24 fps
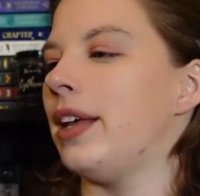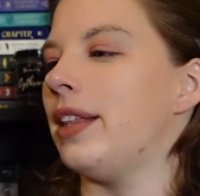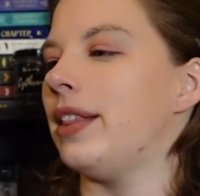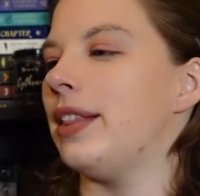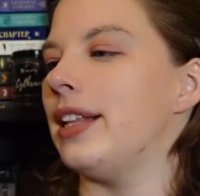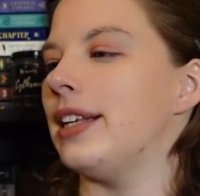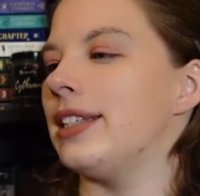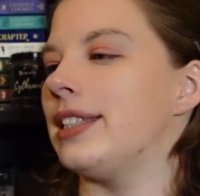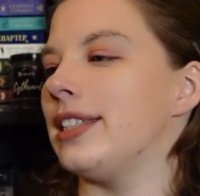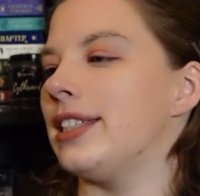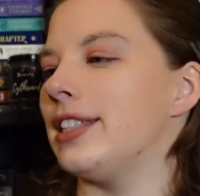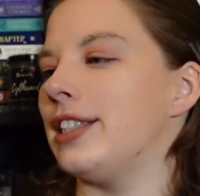
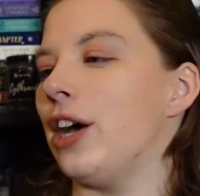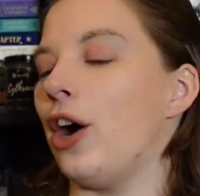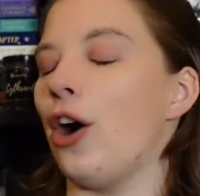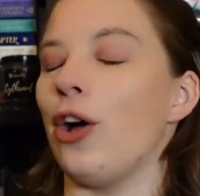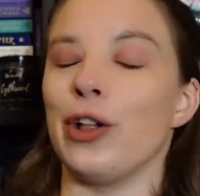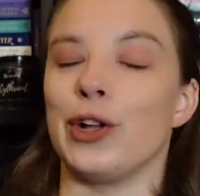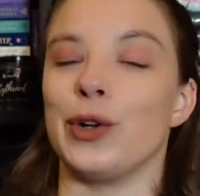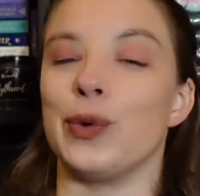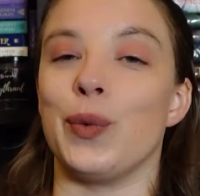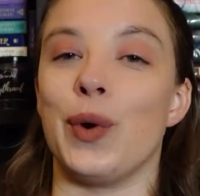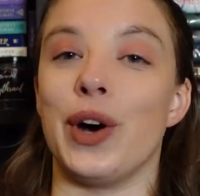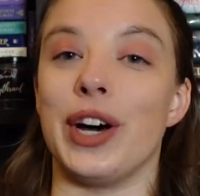This is the
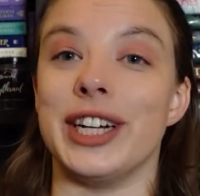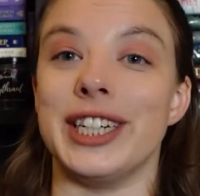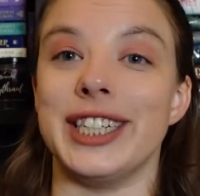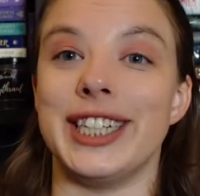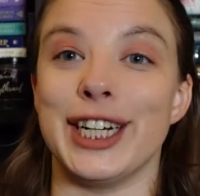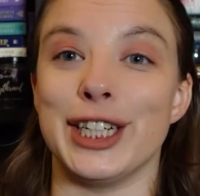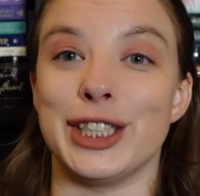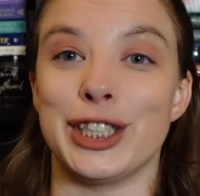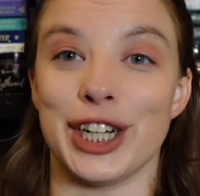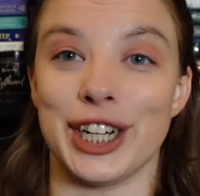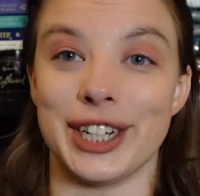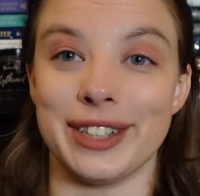all-in-one
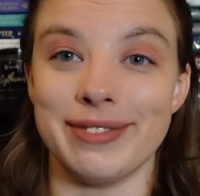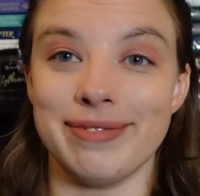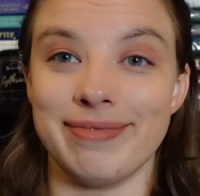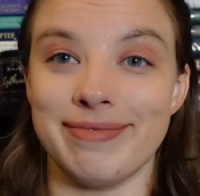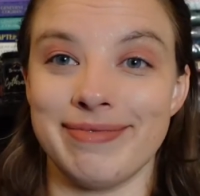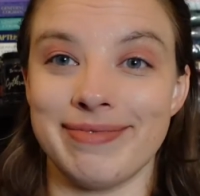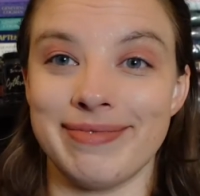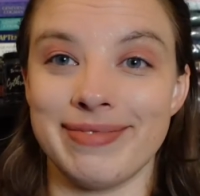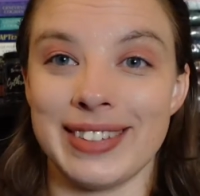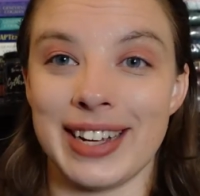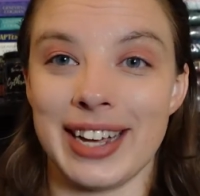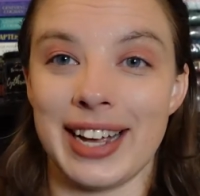edition.
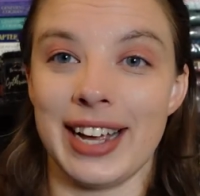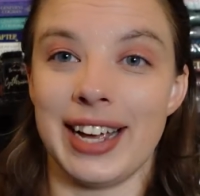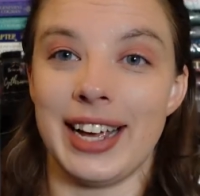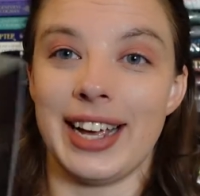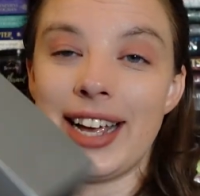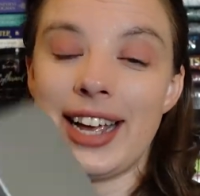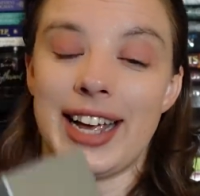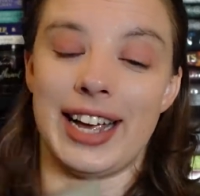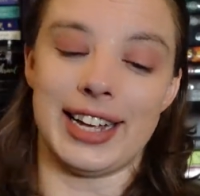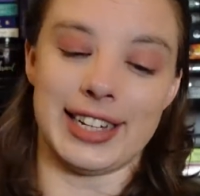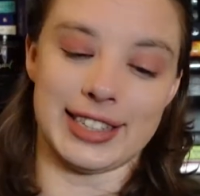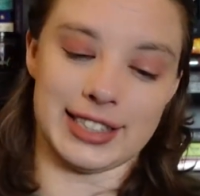
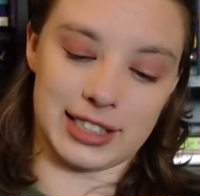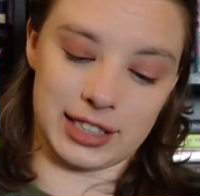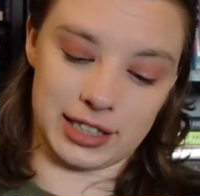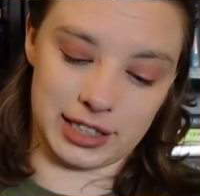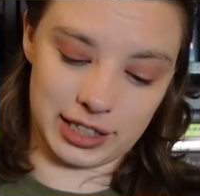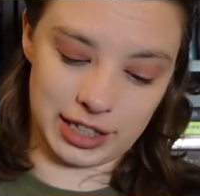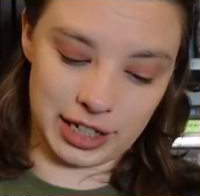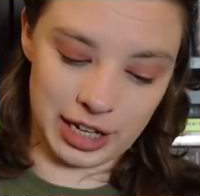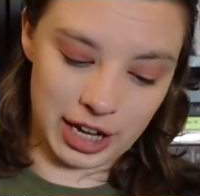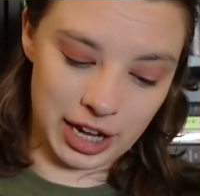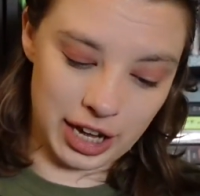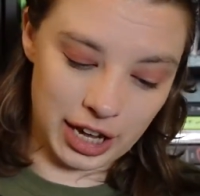
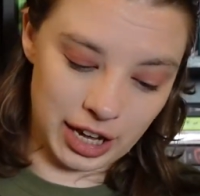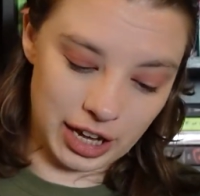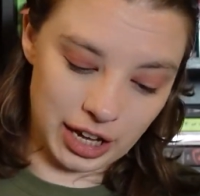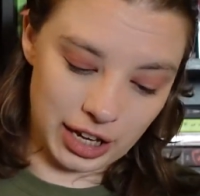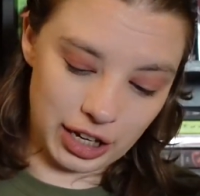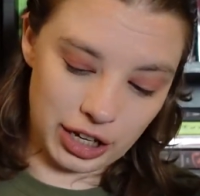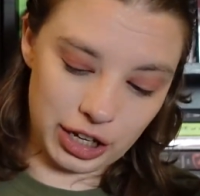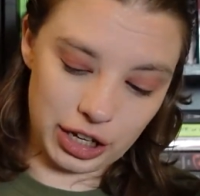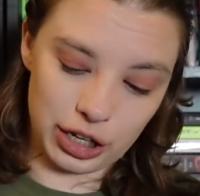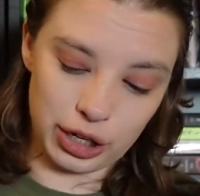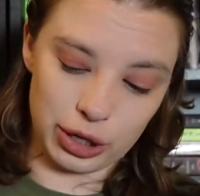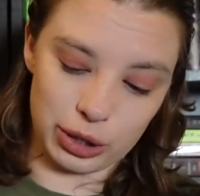It's
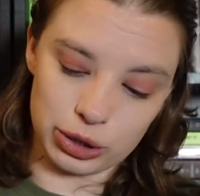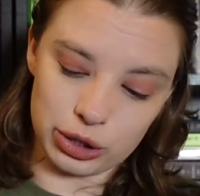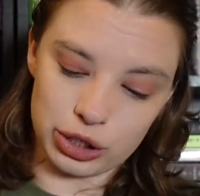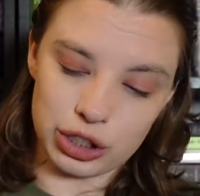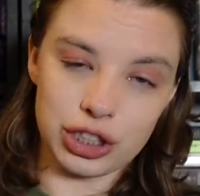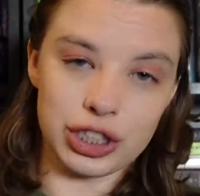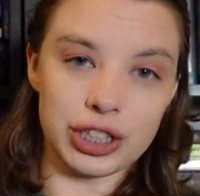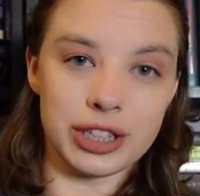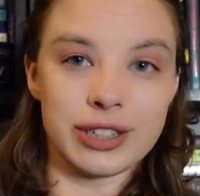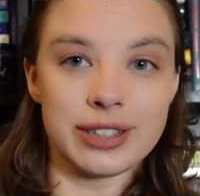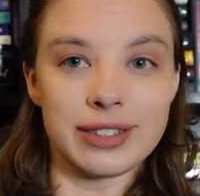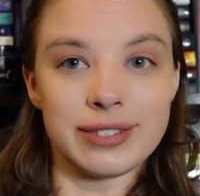
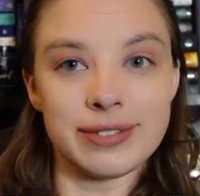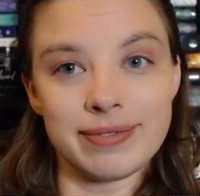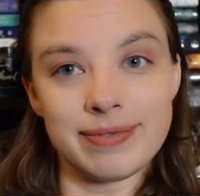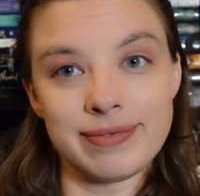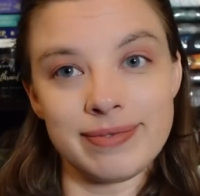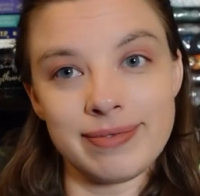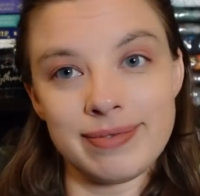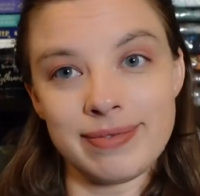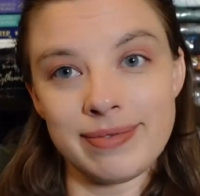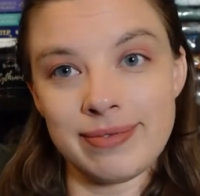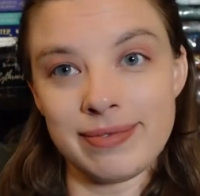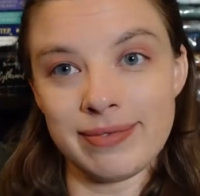huge.
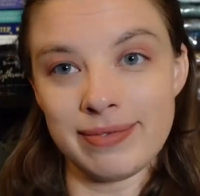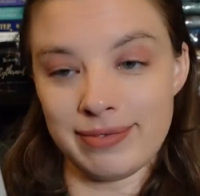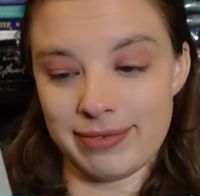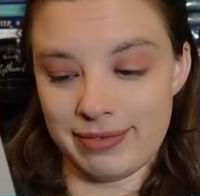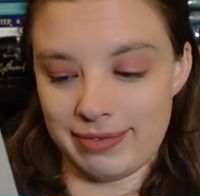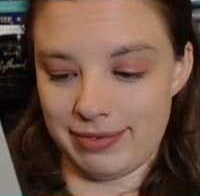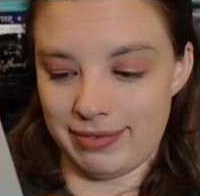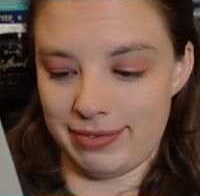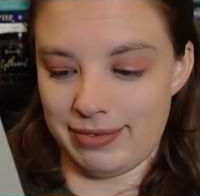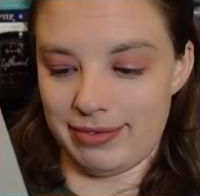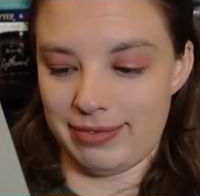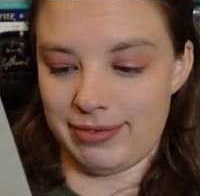
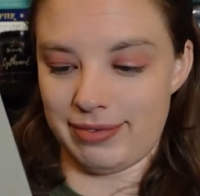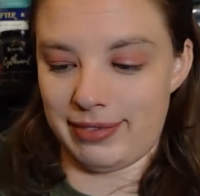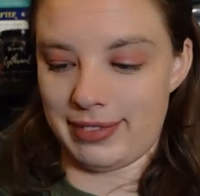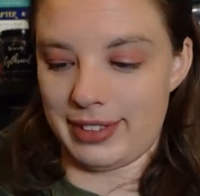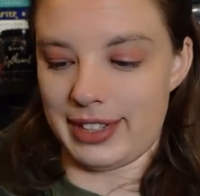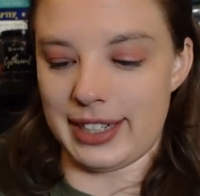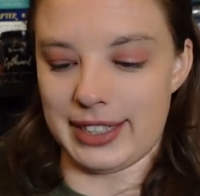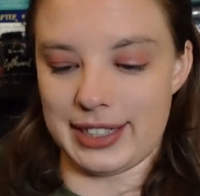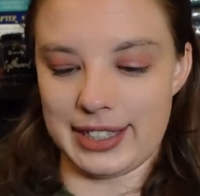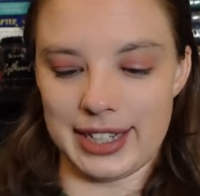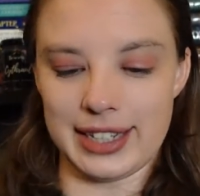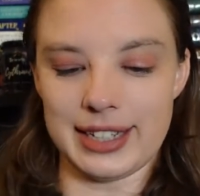
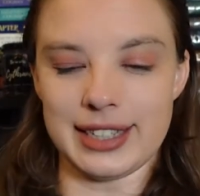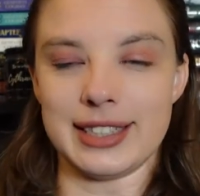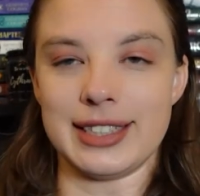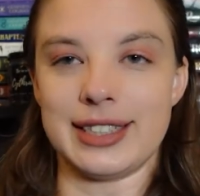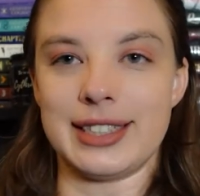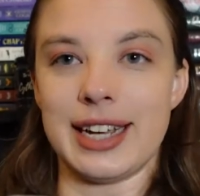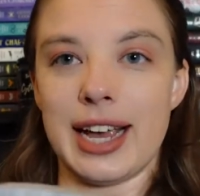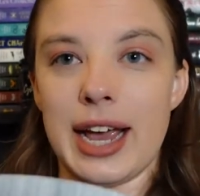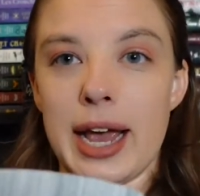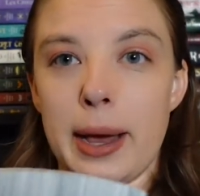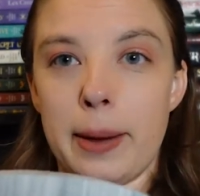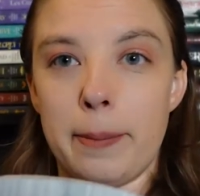It
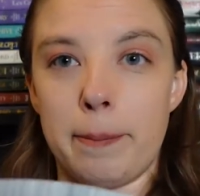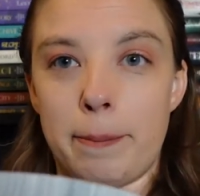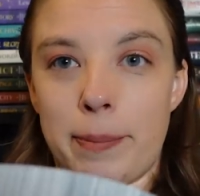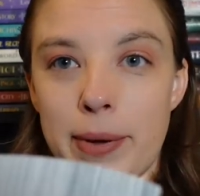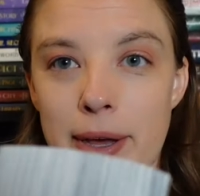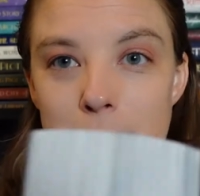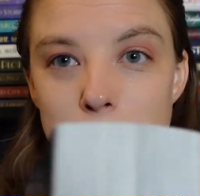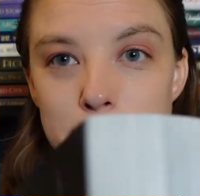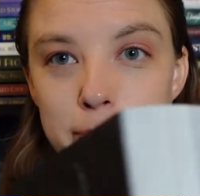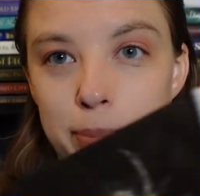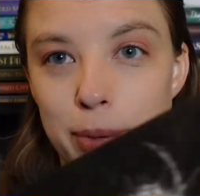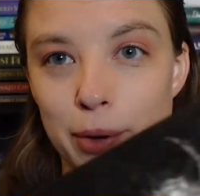is a
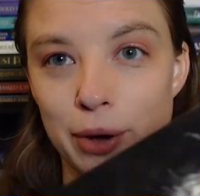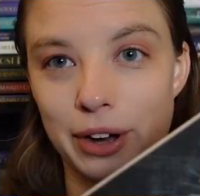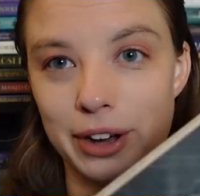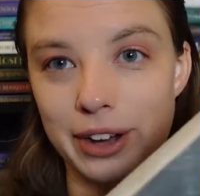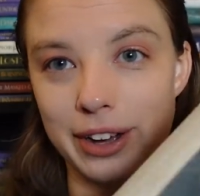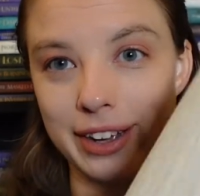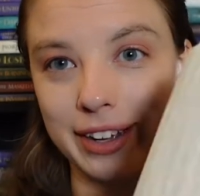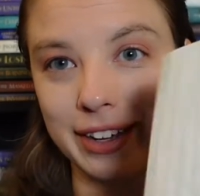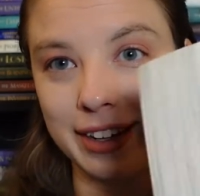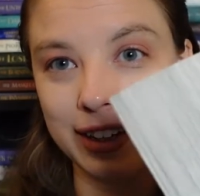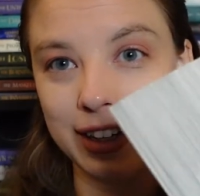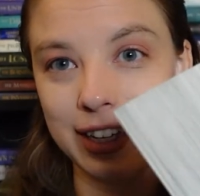big
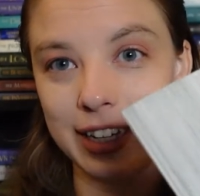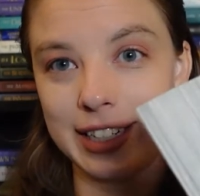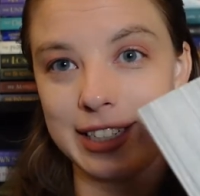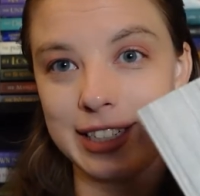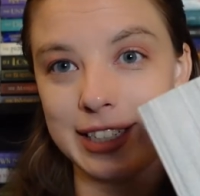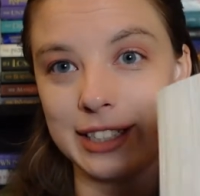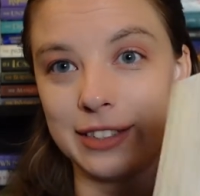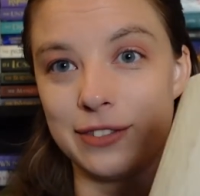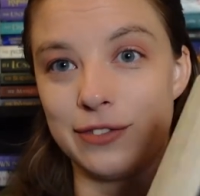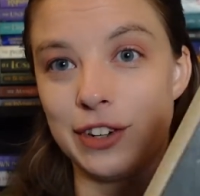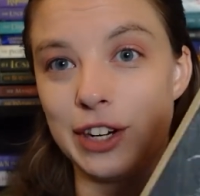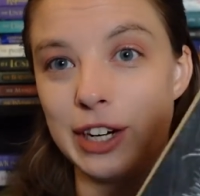book. It
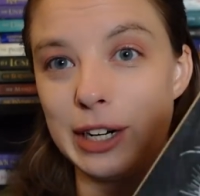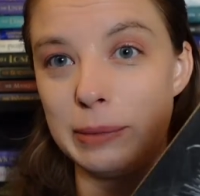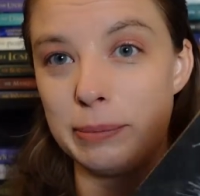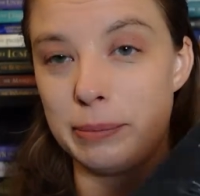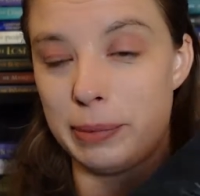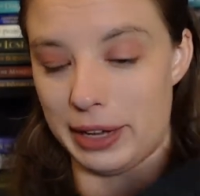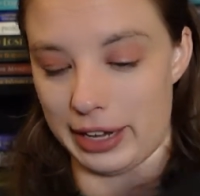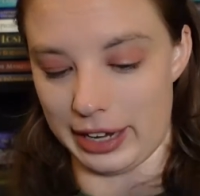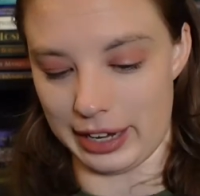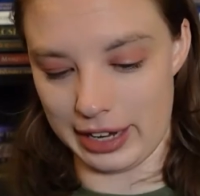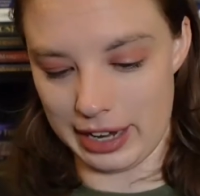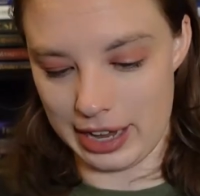is very
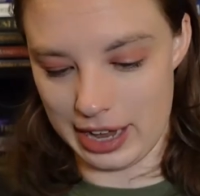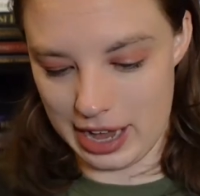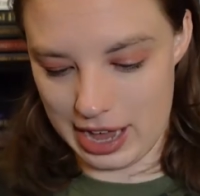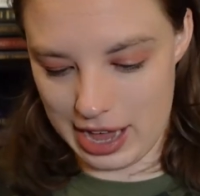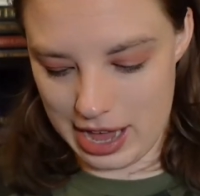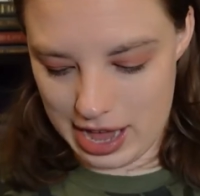big.